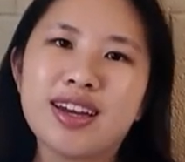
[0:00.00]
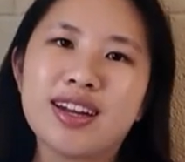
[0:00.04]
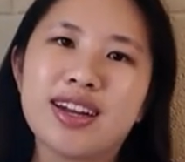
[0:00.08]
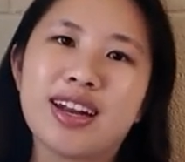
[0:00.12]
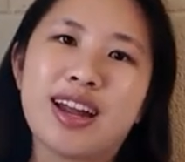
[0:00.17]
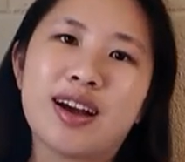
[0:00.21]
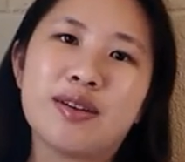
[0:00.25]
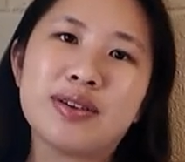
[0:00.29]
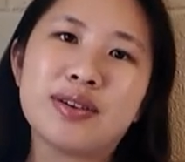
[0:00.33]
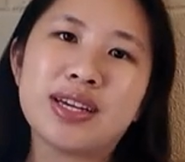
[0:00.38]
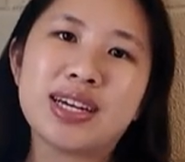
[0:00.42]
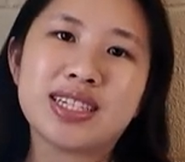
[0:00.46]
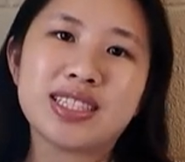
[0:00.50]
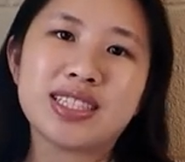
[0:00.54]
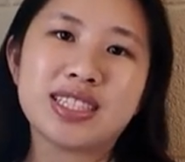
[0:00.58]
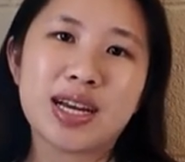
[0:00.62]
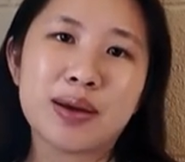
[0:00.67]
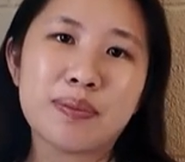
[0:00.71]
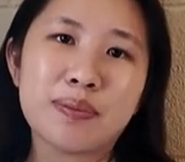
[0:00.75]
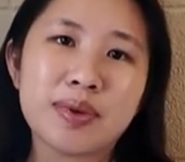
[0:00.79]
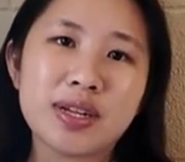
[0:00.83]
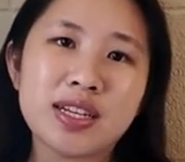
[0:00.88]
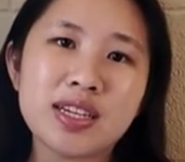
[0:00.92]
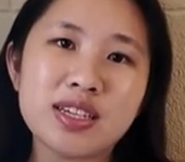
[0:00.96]
Now we got
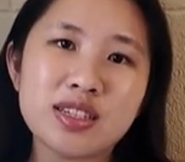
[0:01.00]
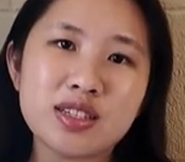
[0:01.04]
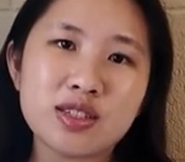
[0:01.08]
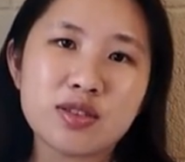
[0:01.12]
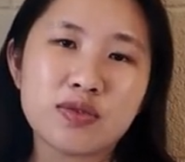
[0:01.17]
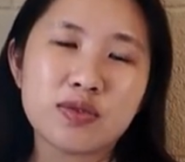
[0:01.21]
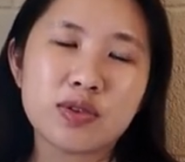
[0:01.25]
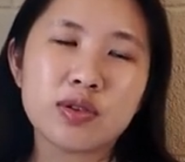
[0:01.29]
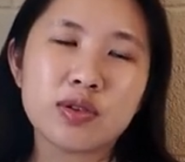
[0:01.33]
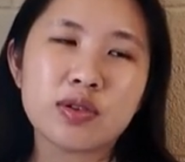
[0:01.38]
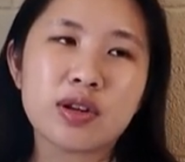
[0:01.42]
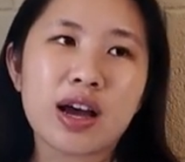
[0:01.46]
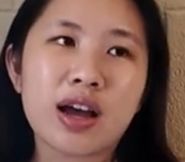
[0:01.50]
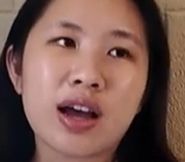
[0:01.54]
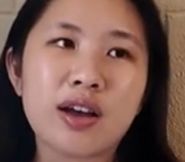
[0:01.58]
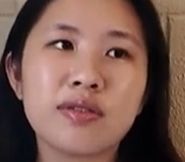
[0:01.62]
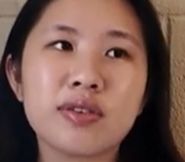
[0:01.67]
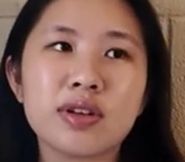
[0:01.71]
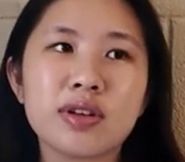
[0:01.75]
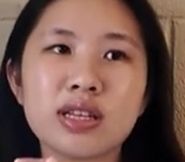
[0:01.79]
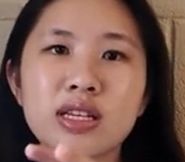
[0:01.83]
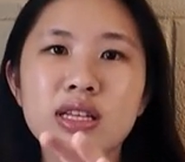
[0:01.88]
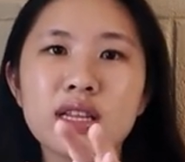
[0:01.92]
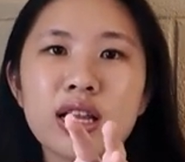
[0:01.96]
Japanese food. I
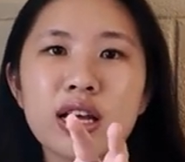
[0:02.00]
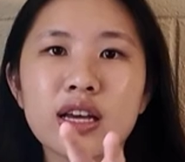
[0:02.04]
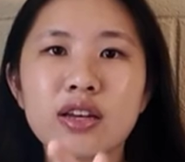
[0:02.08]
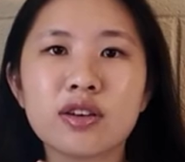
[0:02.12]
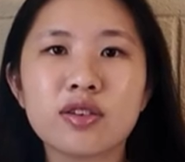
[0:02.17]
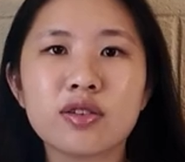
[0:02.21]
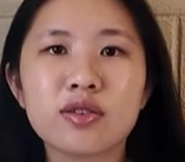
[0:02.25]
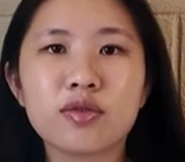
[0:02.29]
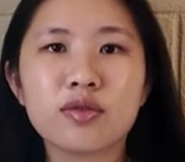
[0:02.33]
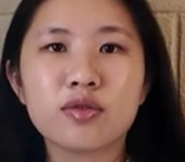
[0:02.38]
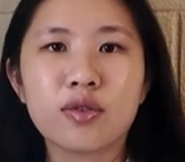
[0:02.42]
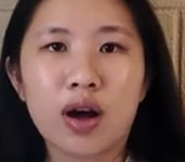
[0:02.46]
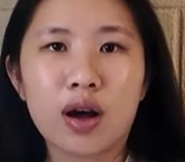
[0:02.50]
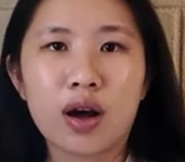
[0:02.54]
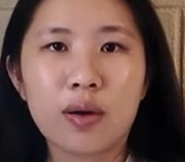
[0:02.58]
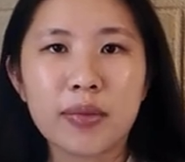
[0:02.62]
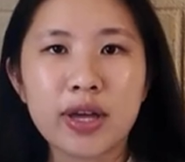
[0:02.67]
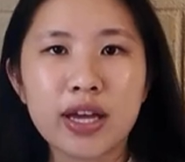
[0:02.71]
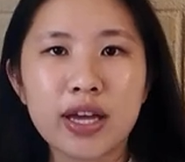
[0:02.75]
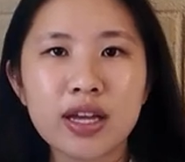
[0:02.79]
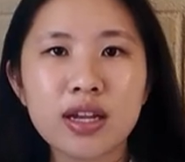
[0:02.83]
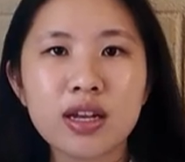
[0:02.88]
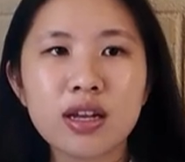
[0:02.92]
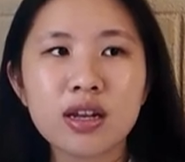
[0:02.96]
really like
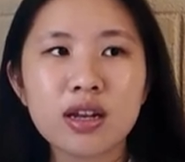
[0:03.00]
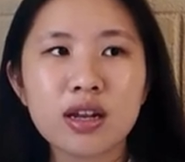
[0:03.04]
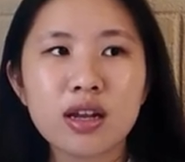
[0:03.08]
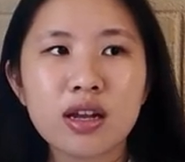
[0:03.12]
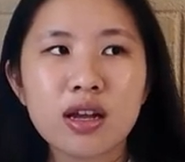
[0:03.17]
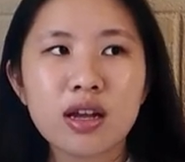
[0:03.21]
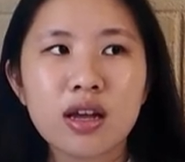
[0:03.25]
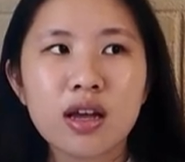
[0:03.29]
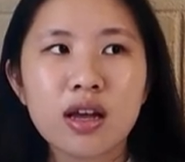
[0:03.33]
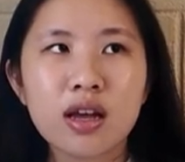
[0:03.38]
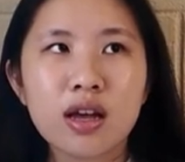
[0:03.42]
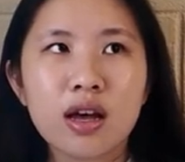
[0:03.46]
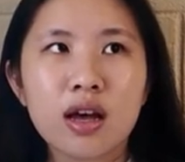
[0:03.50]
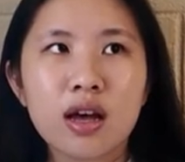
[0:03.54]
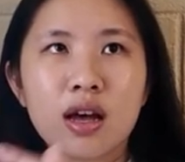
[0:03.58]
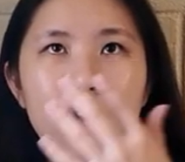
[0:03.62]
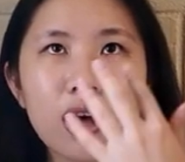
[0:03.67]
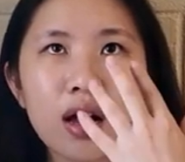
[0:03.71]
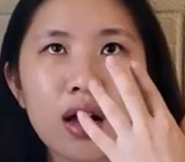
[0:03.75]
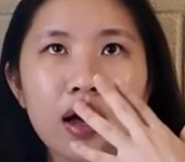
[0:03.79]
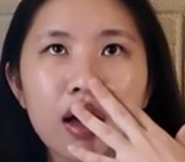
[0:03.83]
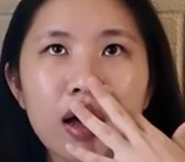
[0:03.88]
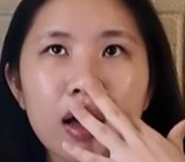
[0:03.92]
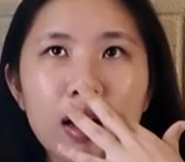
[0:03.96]
ramen,
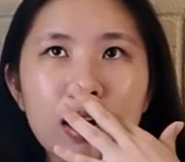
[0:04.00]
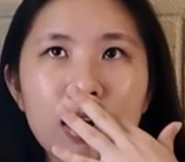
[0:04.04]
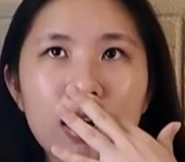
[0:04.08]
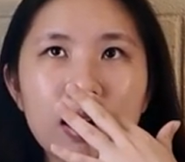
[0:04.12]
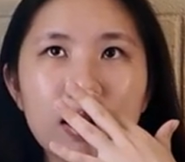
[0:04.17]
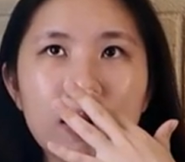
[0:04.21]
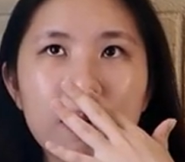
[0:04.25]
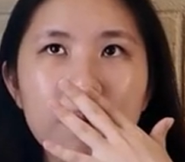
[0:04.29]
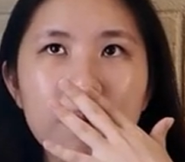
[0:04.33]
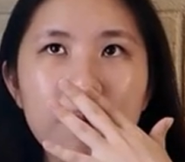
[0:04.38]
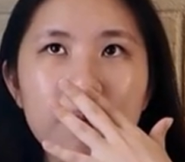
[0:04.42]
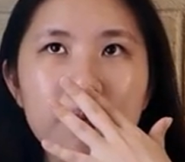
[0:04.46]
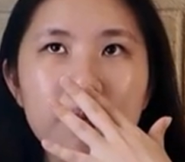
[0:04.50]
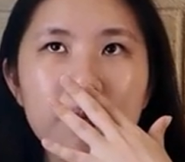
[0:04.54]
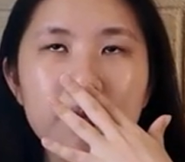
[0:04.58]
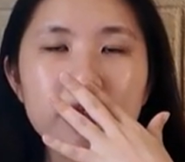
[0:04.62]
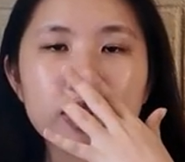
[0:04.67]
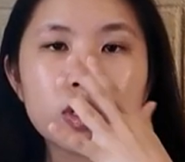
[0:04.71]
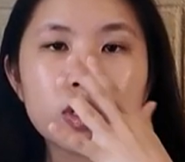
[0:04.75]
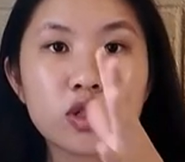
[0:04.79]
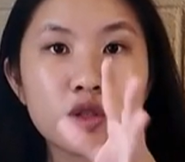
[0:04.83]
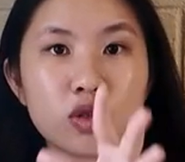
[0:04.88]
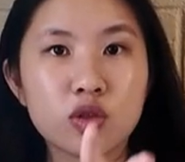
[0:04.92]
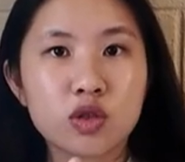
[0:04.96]
um,
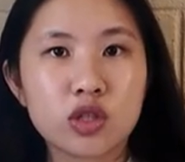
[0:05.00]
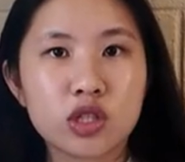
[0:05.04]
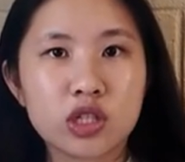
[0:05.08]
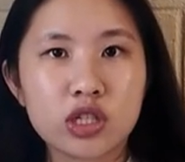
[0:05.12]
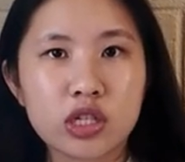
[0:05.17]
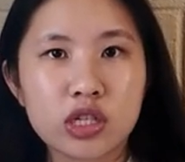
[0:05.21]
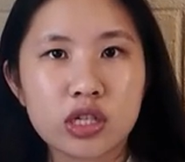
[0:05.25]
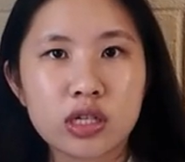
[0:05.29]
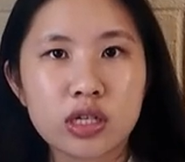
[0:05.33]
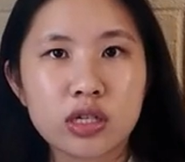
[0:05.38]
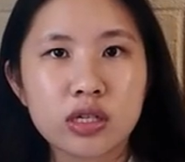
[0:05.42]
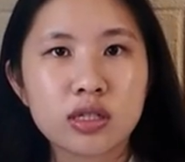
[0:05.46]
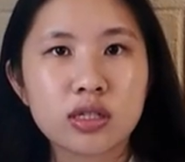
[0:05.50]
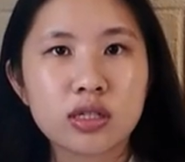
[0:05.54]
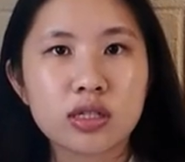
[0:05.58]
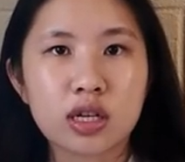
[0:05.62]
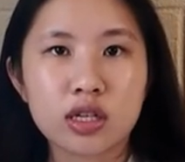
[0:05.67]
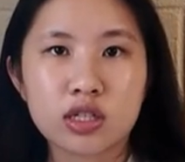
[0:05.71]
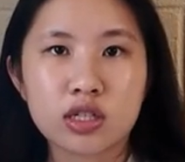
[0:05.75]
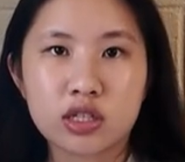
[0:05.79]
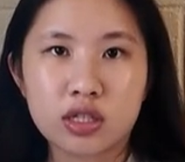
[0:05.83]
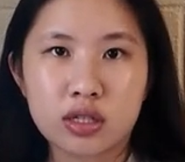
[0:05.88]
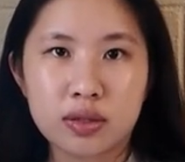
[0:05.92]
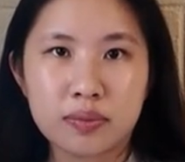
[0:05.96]
sushi,
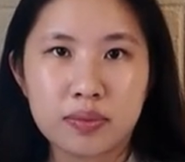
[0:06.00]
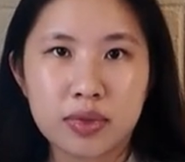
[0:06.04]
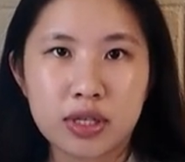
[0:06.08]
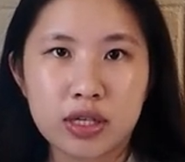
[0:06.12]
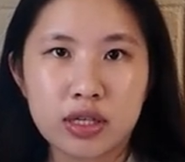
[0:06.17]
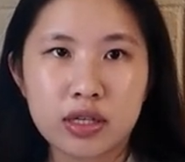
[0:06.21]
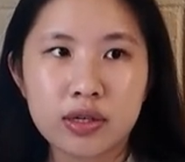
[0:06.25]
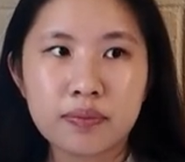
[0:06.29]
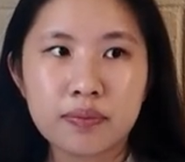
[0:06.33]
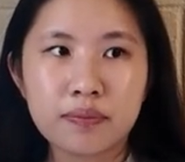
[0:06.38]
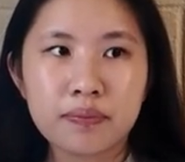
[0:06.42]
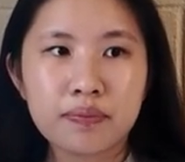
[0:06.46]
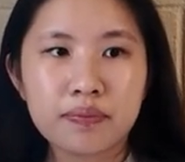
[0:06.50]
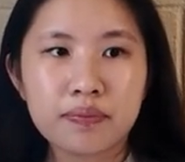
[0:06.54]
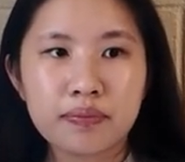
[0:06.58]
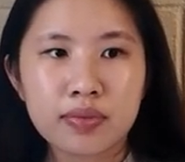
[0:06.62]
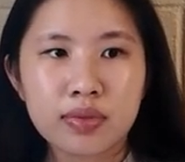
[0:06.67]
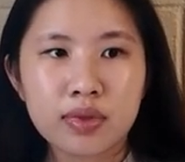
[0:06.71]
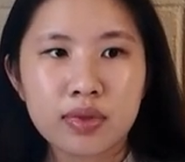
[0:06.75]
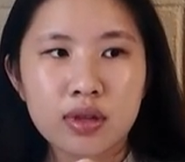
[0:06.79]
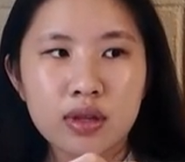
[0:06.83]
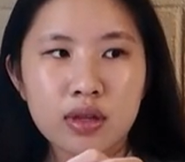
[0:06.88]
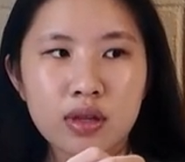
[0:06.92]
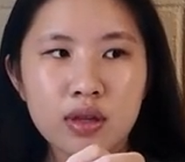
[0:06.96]
sashimi,
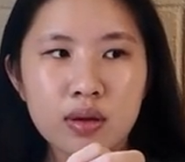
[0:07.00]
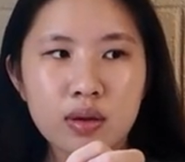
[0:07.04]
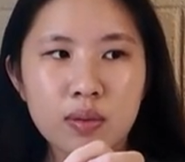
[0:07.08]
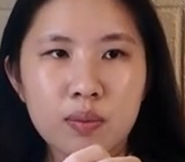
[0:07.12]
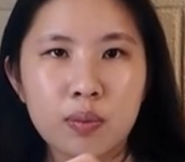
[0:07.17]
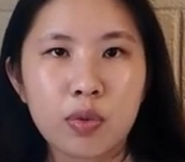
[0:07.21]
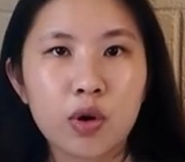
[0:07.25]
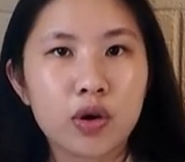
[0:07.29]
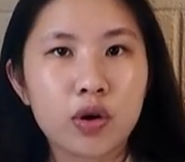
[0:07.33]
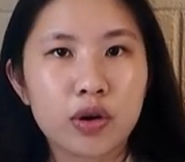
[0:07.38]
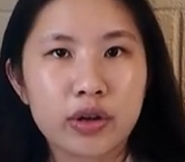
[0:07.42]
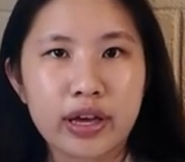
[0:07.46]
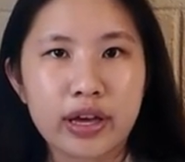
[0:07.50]
poke,